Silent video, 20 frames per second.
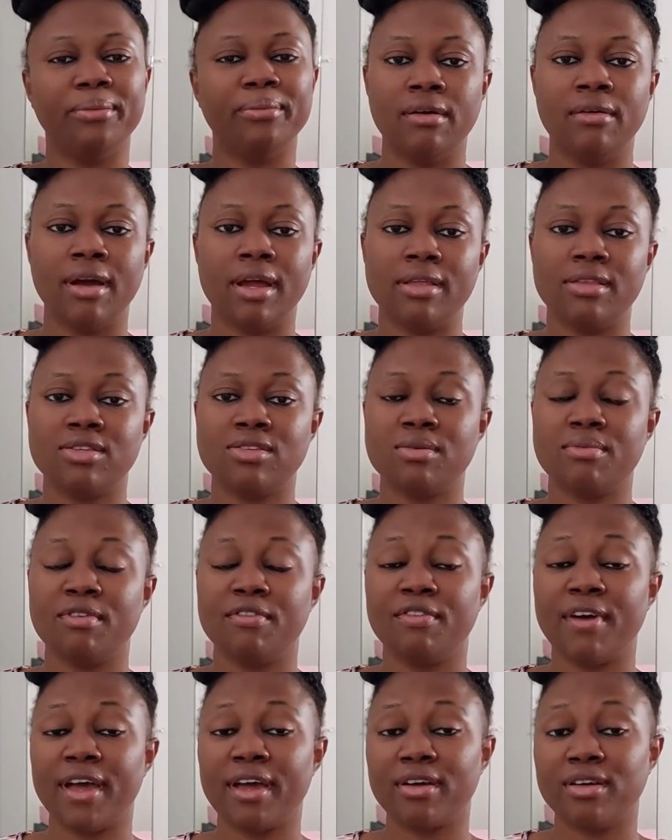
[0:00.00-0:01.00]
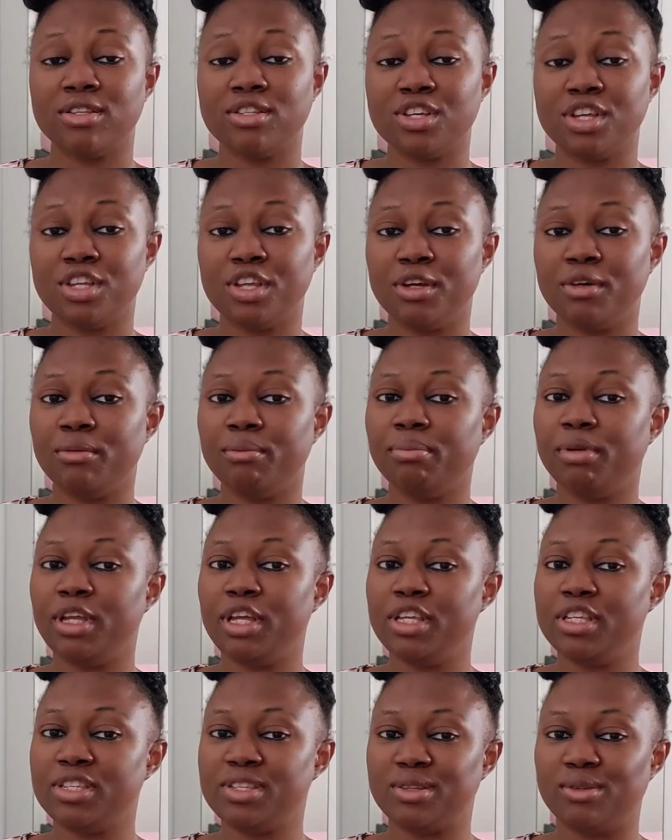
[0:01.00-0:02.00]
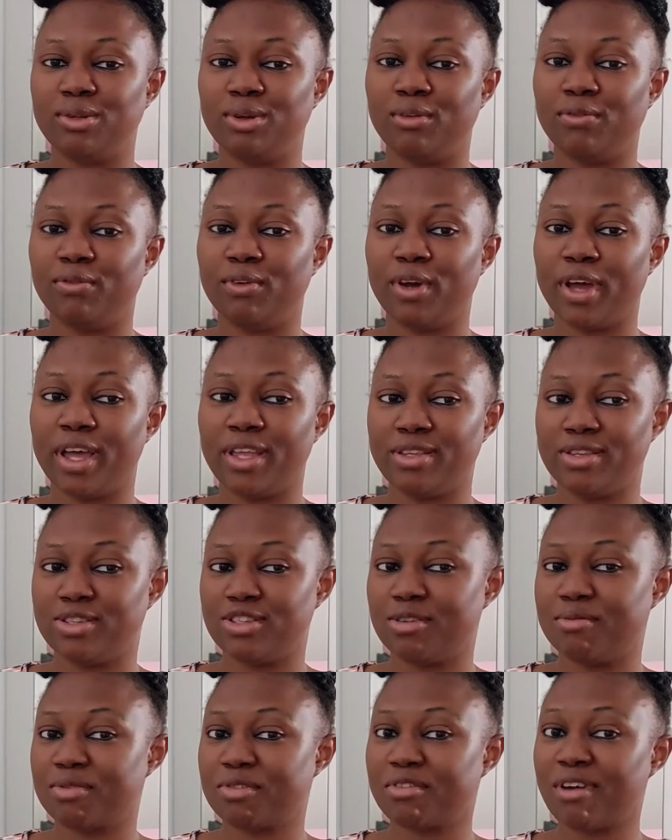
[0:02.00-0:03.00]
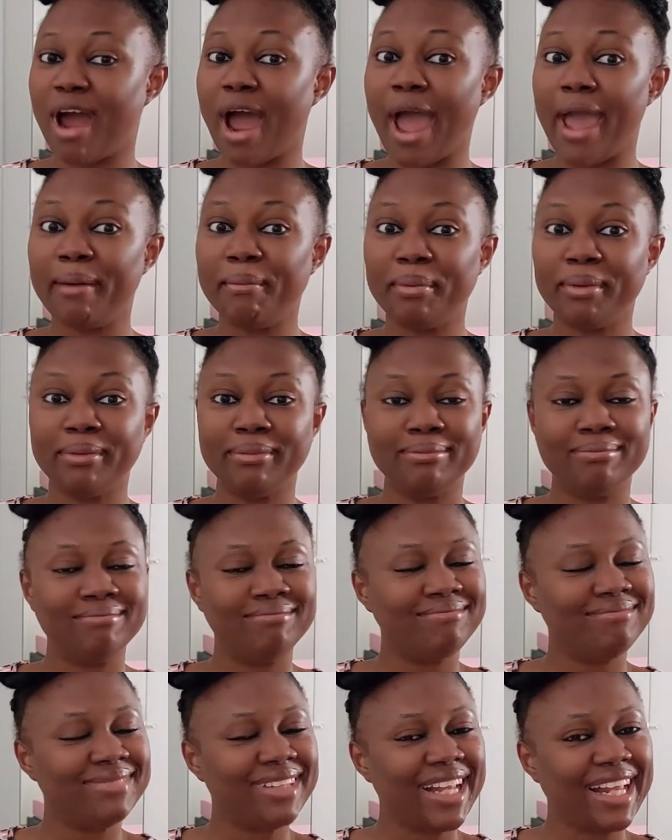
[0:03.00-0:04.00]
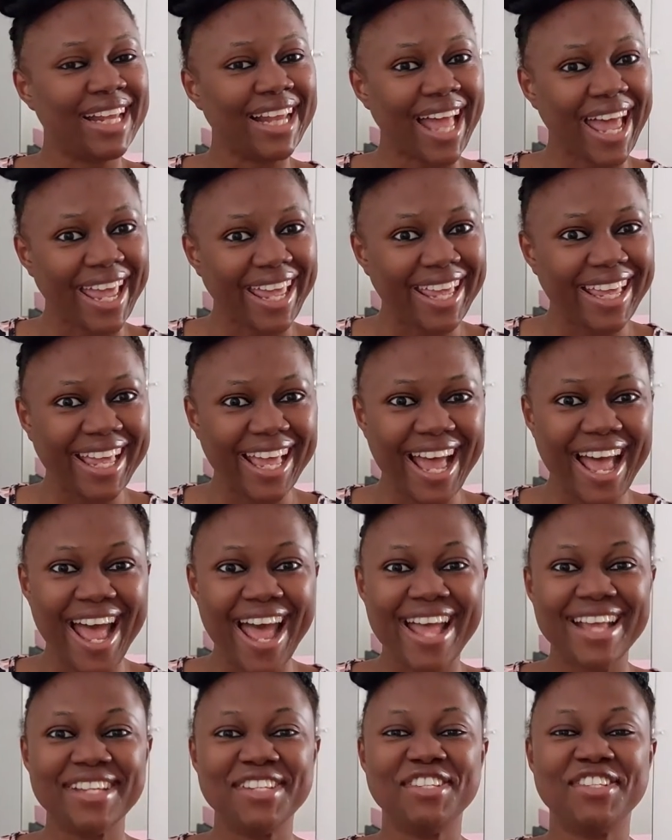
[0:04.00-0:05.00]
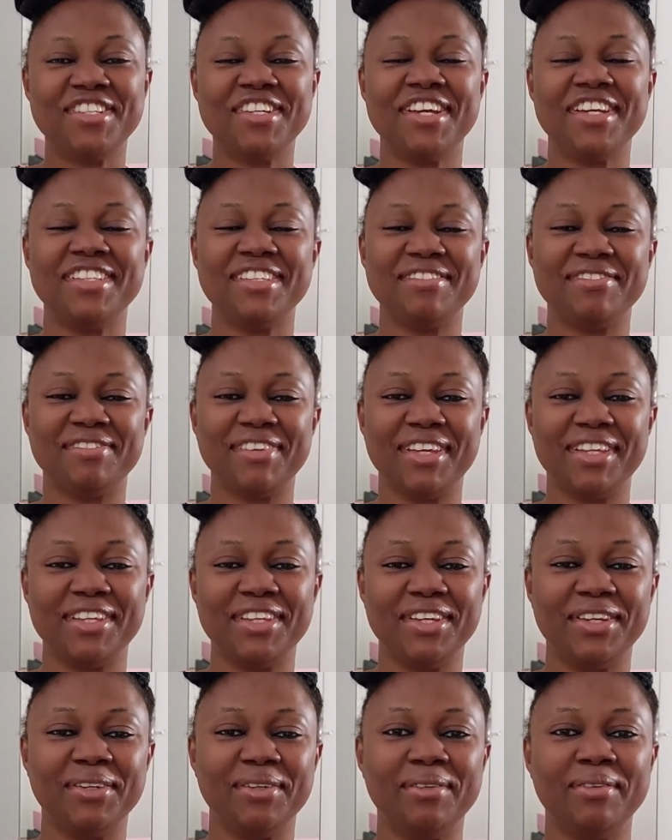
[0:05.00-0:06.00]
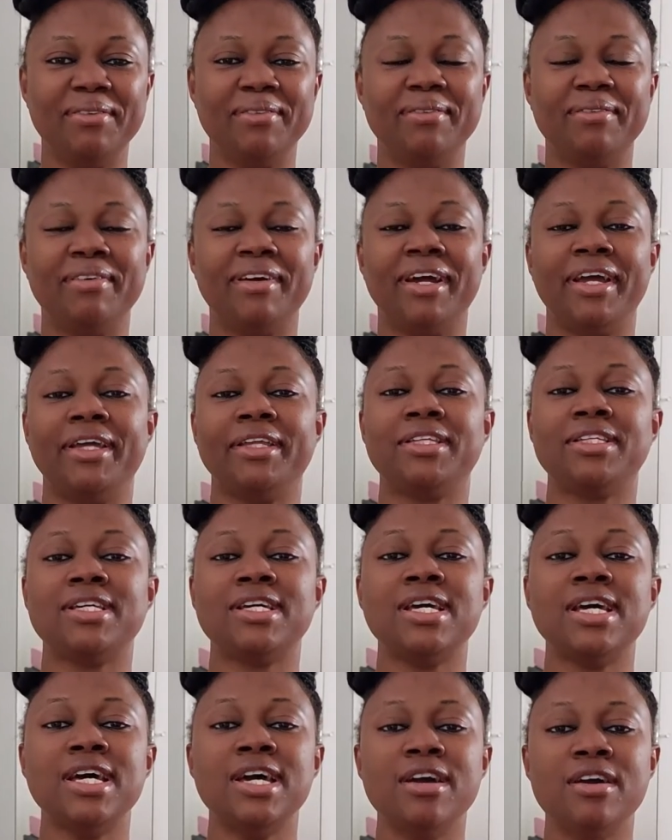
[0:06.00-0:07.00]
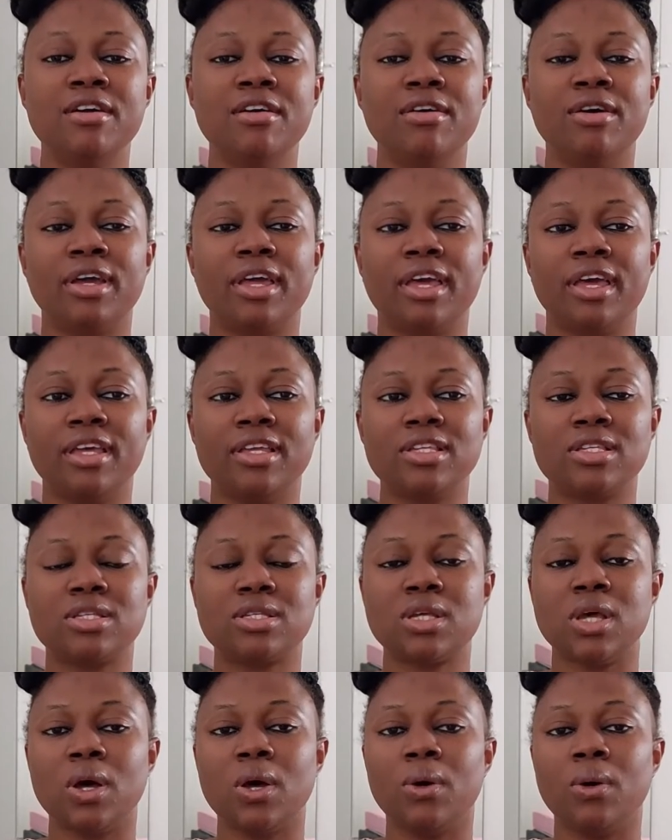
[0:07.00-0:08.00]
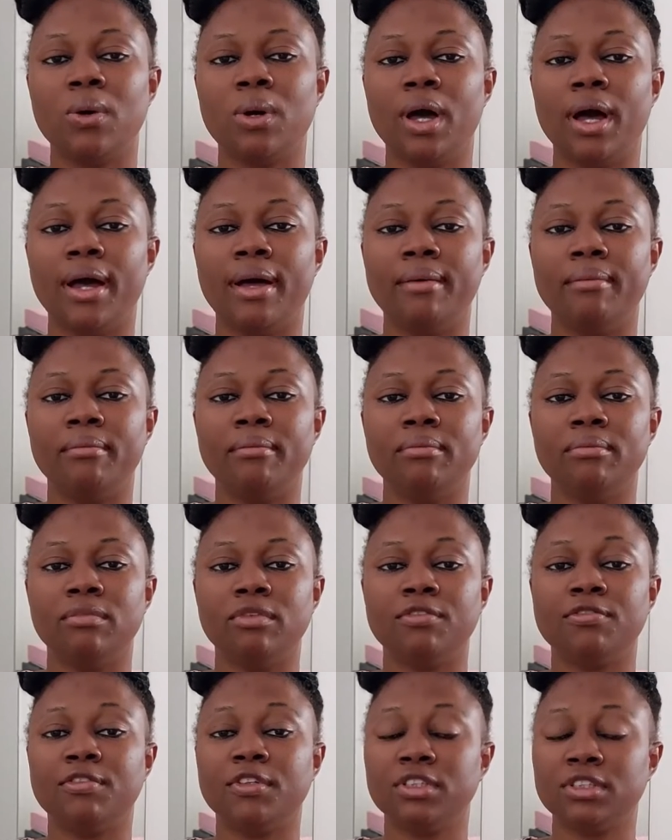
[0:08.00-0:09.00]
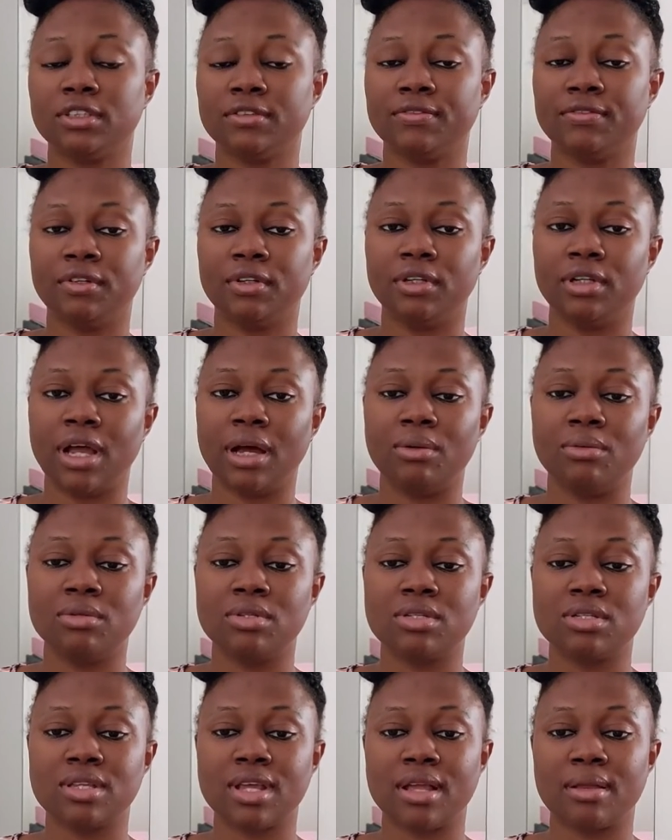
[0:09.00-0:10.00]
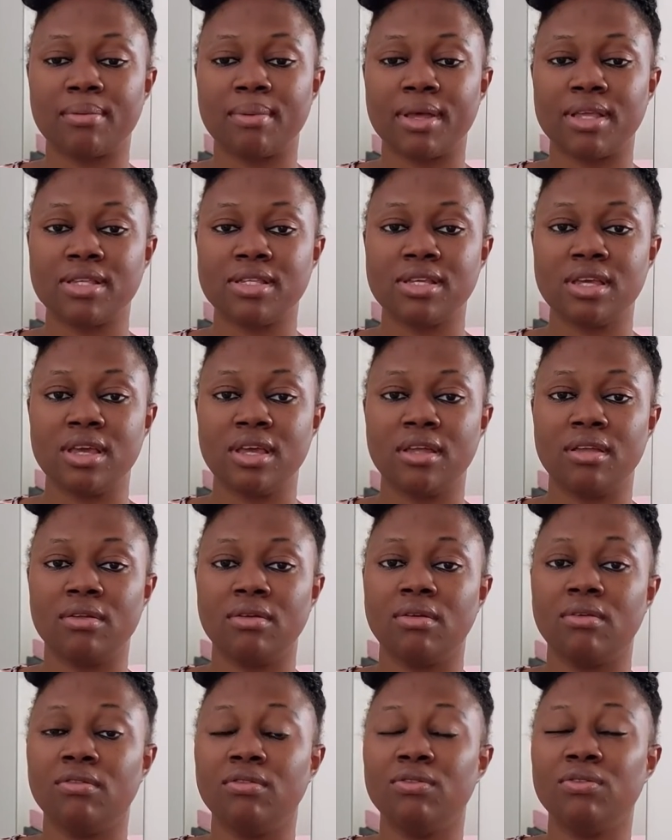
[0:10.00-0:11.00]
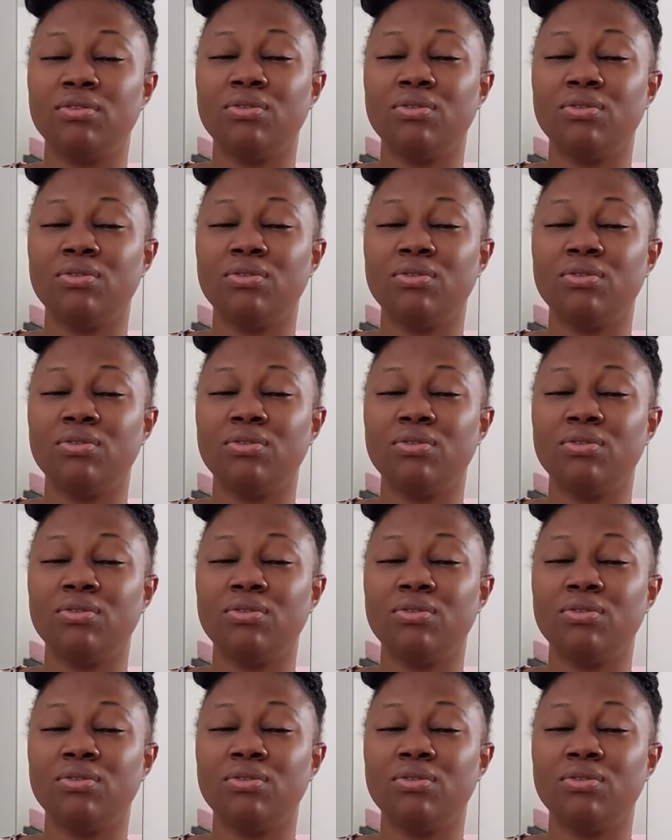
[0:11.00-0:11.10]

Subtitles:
Right, so before I continue, please do not forget to subscribe, like, and share the video. Right, okay, so first of all, I would start by saying,